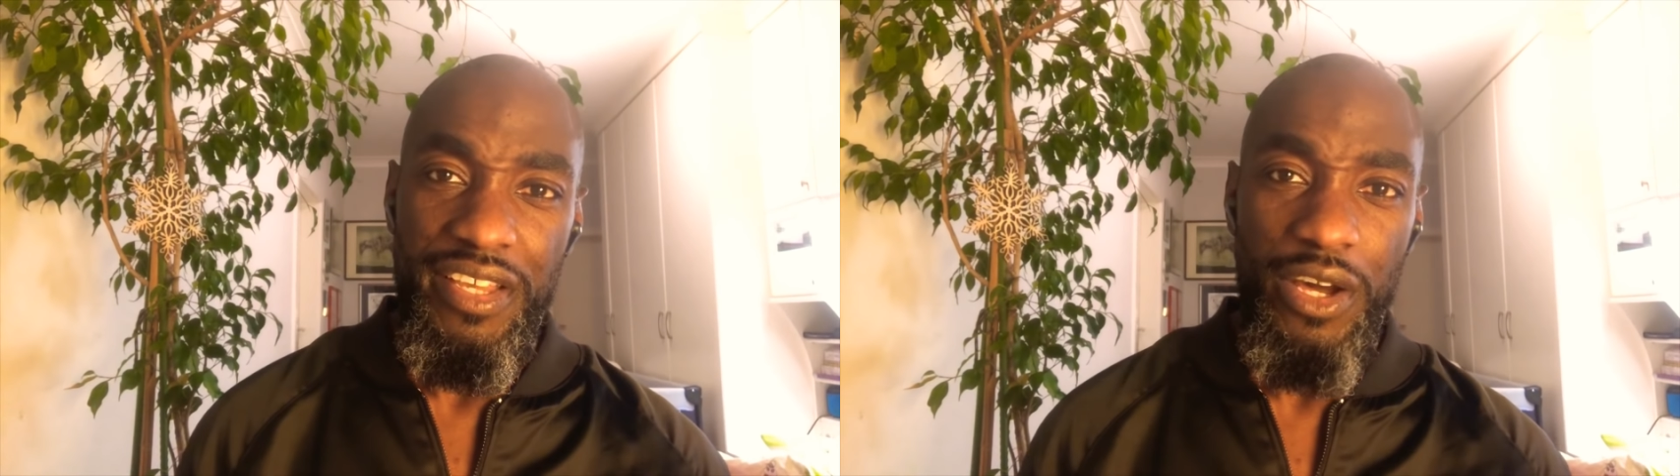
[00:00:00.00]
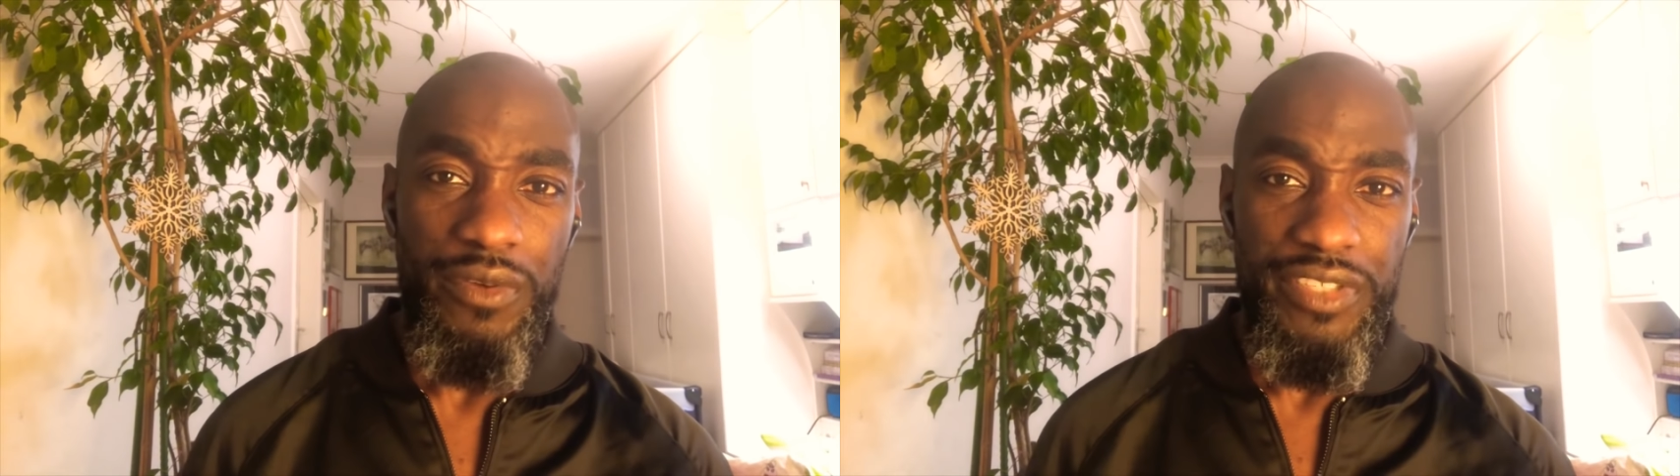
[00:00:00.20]

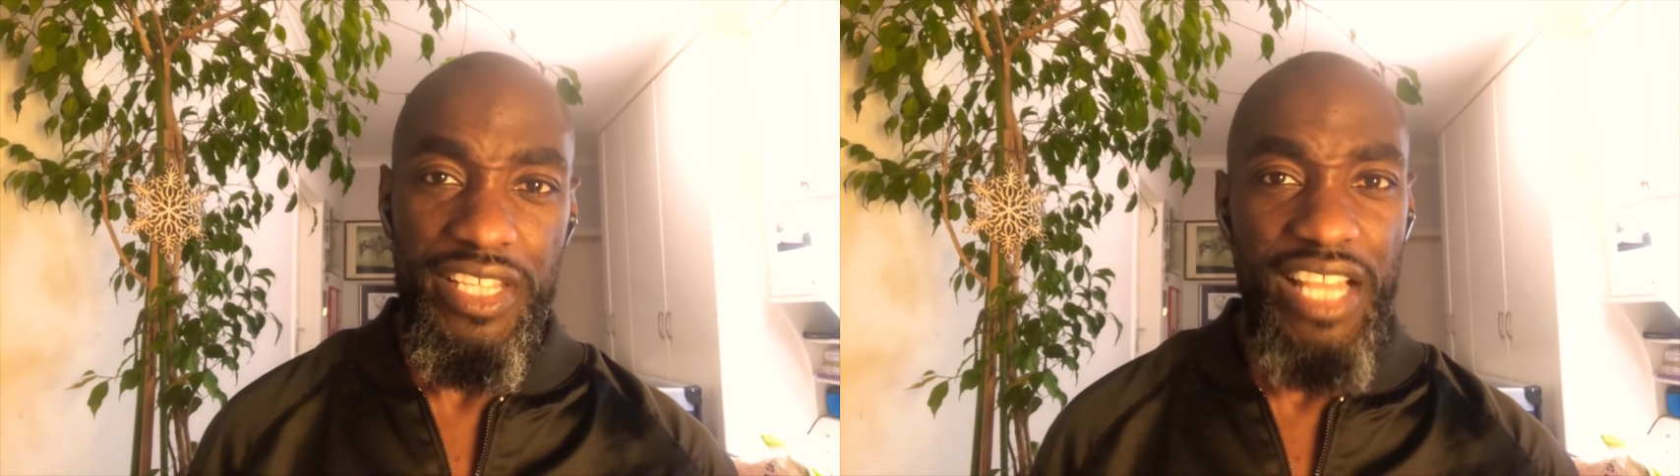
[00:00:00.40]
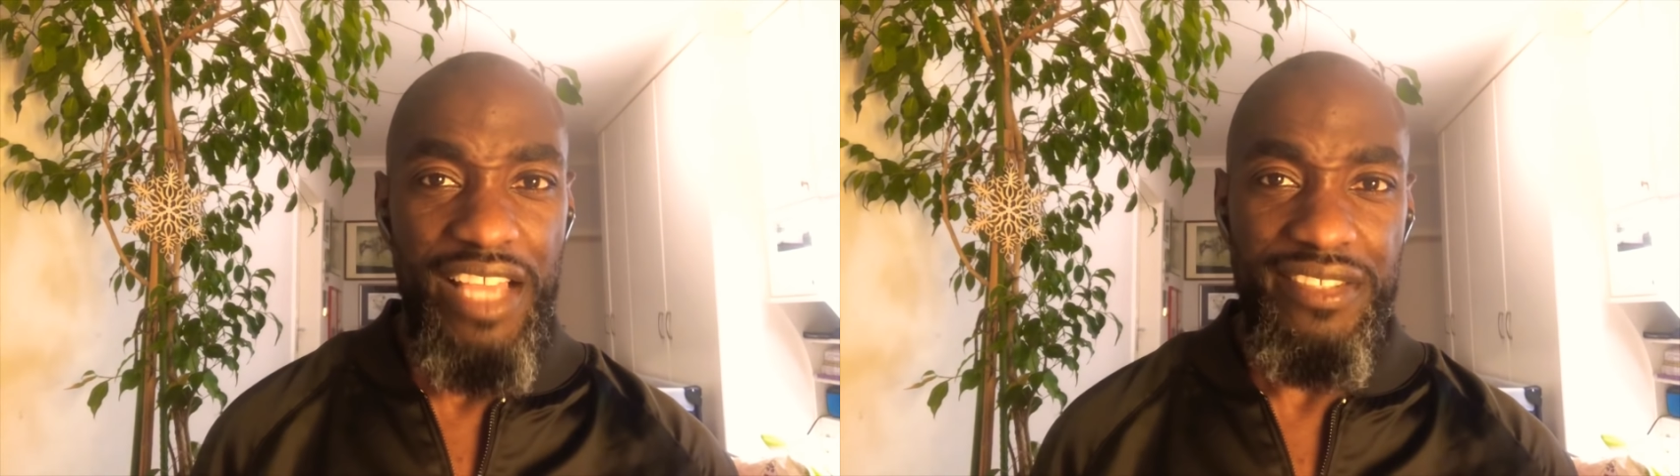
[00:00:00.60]
over
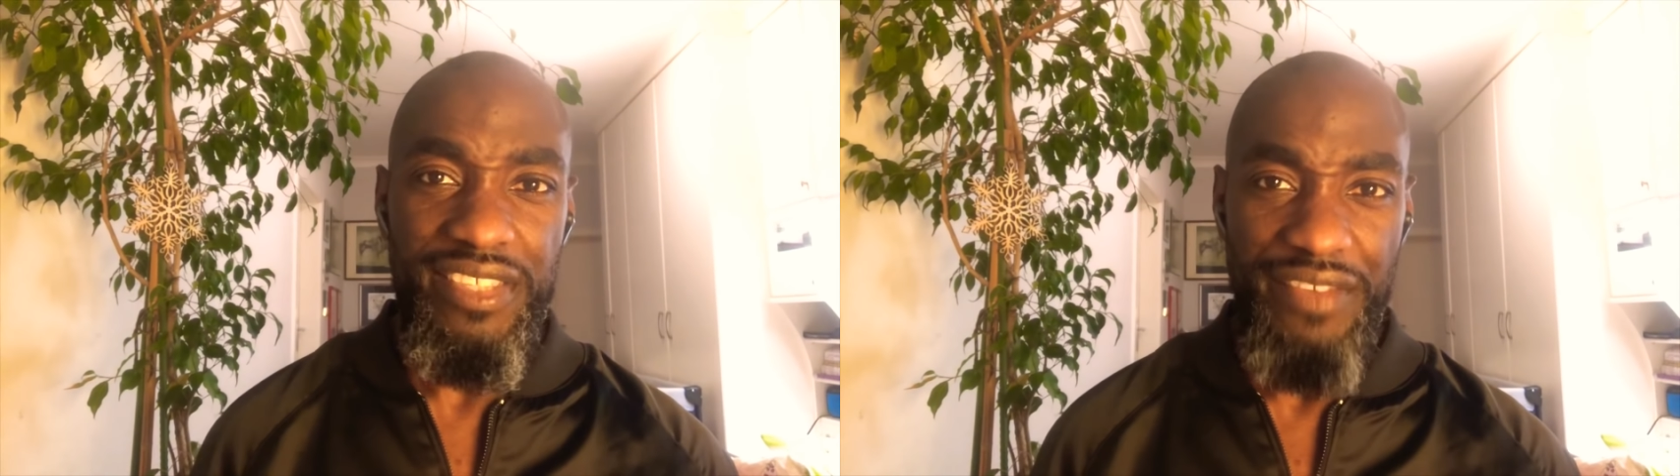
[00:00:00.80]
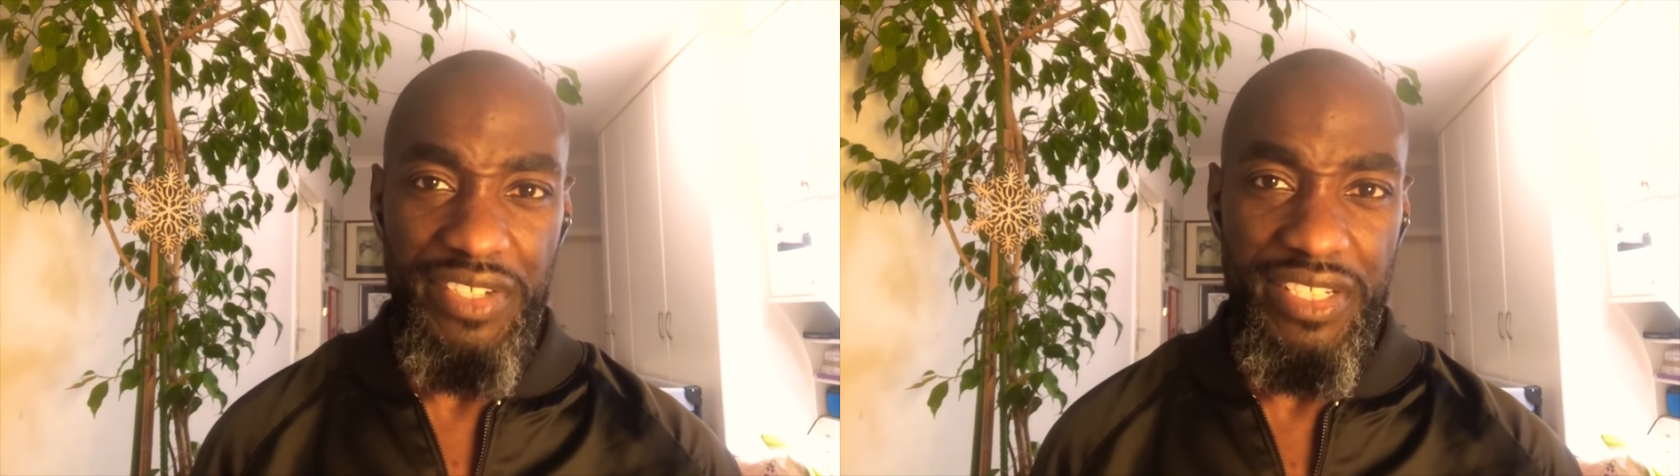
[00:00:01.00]
the last
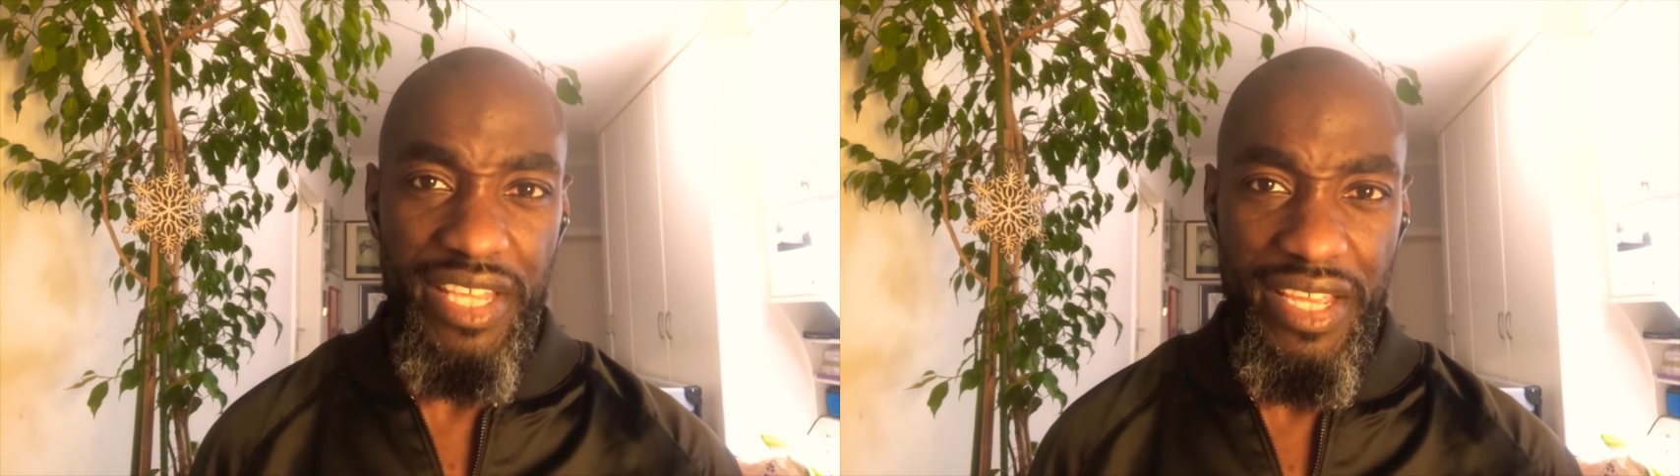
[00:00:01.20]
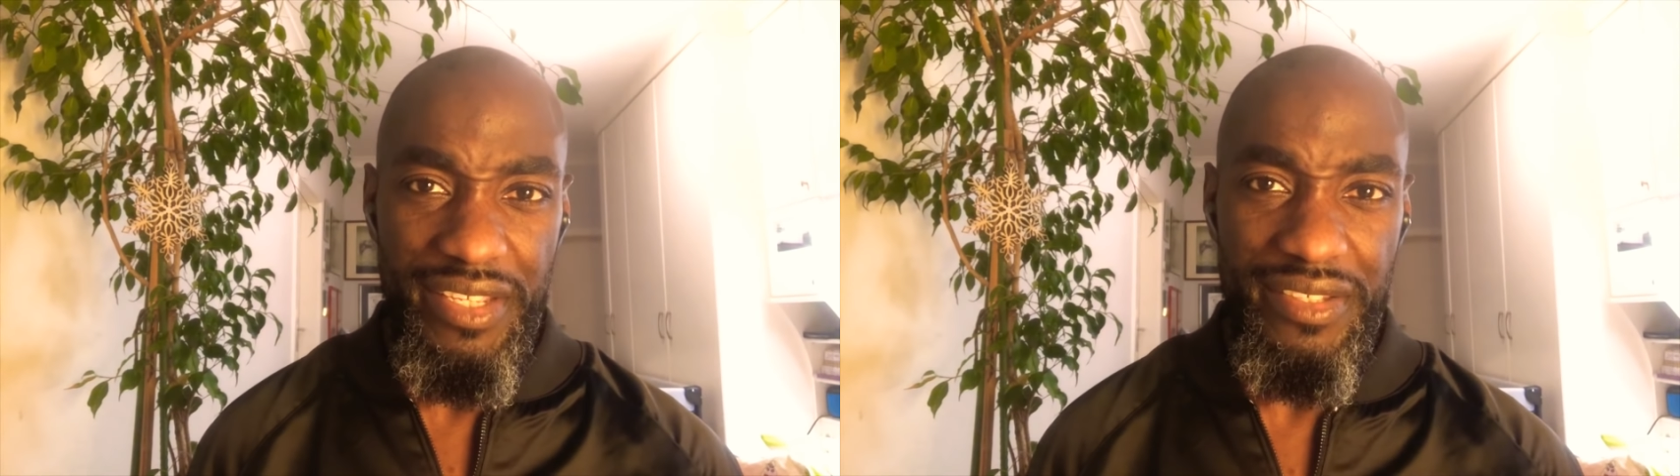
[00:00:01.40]
7
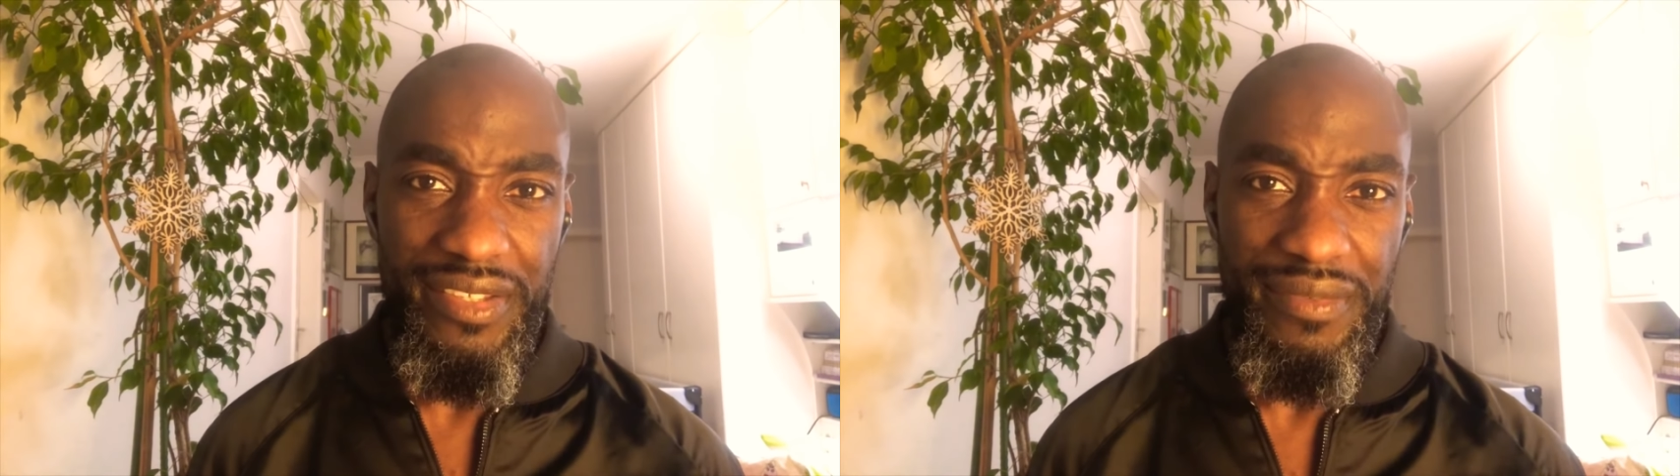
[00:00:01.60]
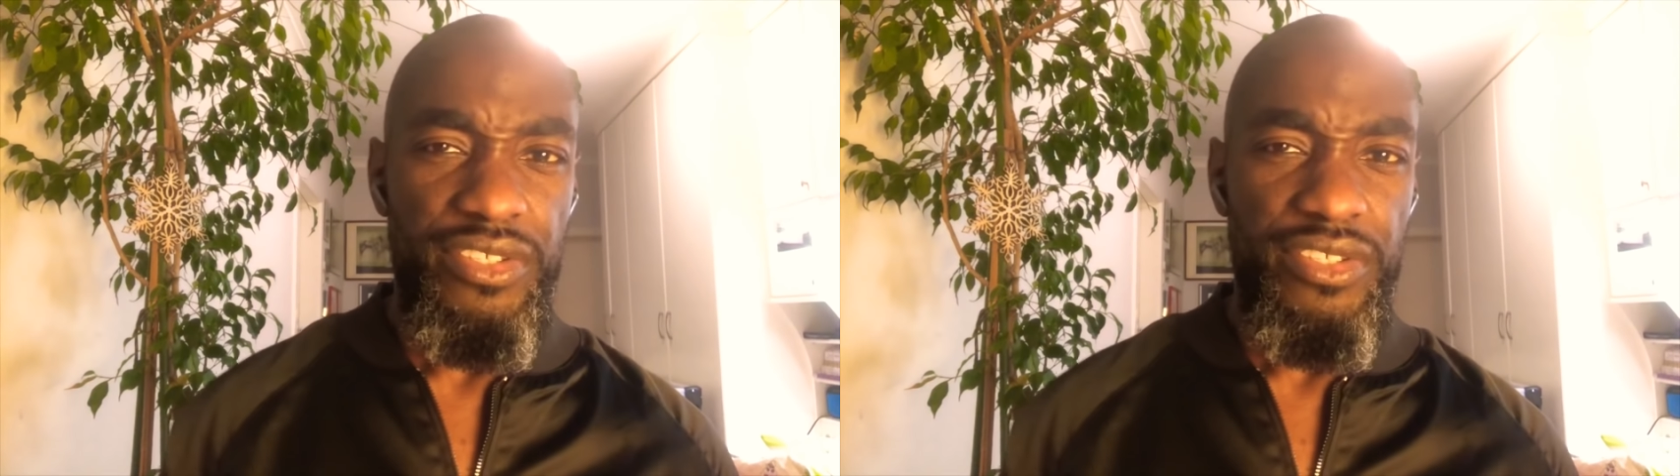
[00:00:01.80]
days.